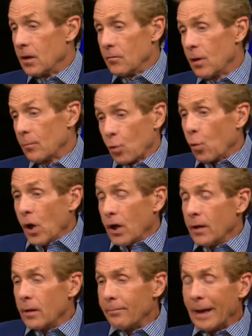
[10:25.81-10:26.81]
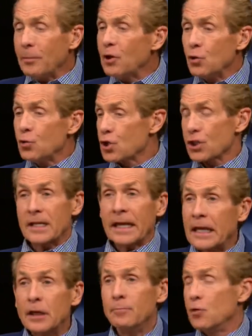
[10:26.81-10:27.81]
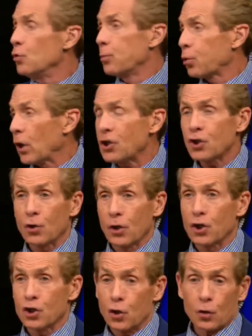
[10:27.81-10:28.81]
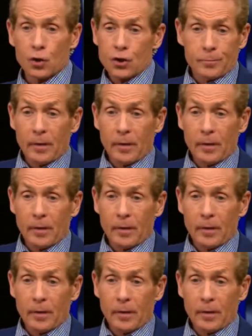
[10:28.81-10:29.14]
number one, maybe you just heap new pressure on his shoulders,